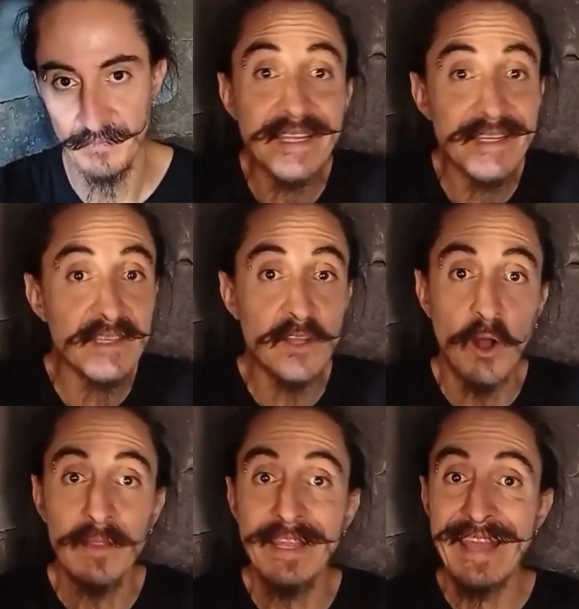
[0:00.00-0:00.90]
This is
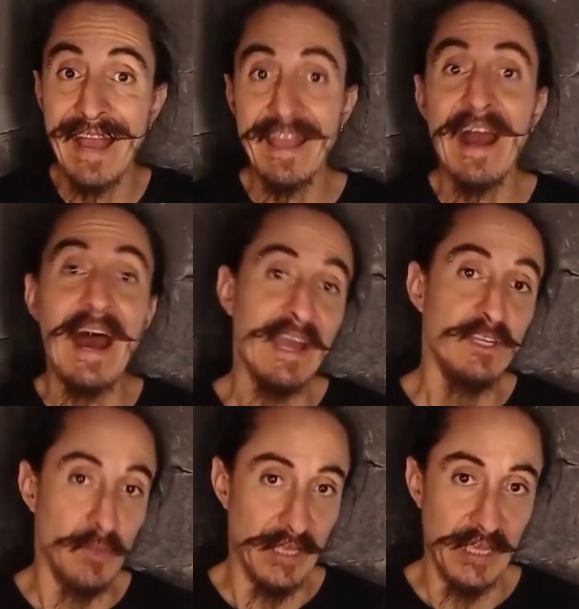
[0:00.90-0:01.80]
called the Yaya
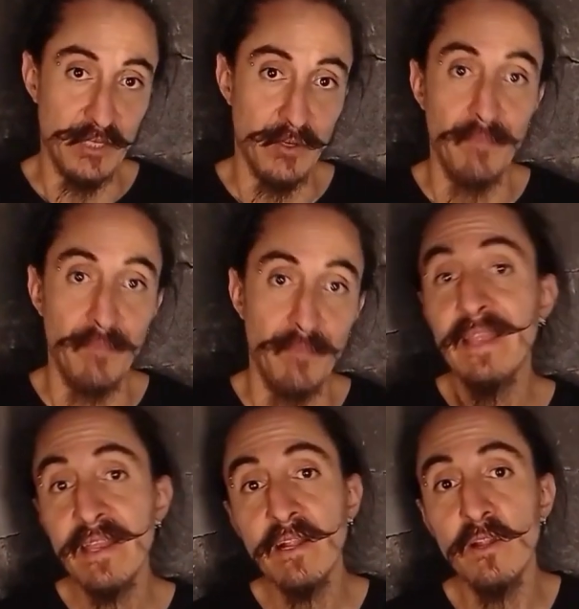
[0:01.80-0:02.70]
Ayllu in Quechua,
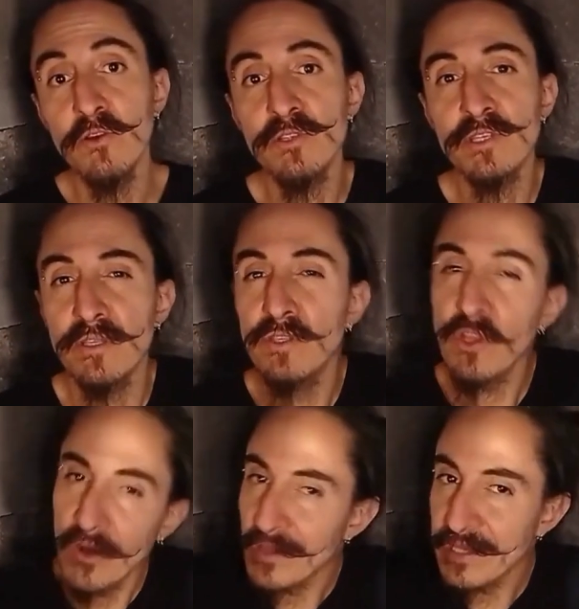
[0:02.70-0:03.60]
and it includes
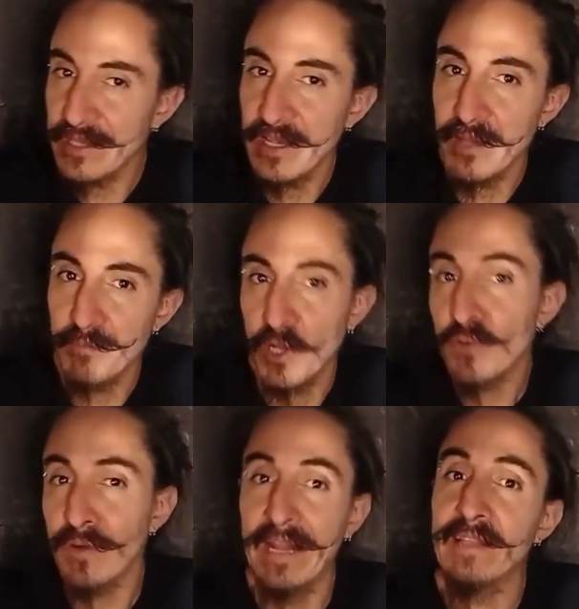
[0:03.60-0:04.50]
not only the
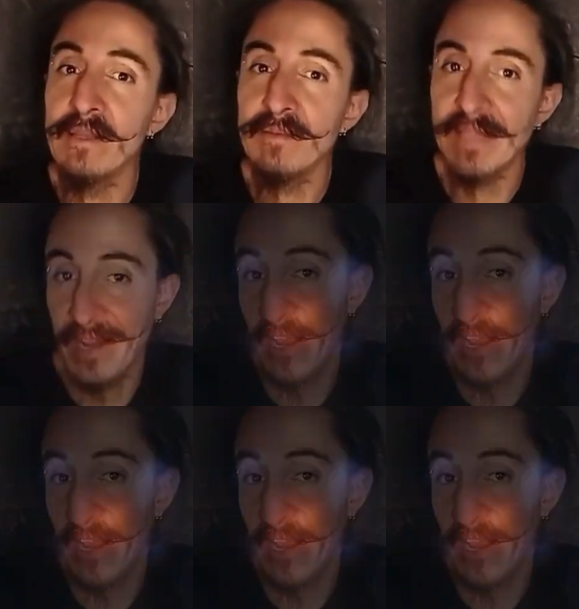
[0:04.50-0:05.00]
blood relatives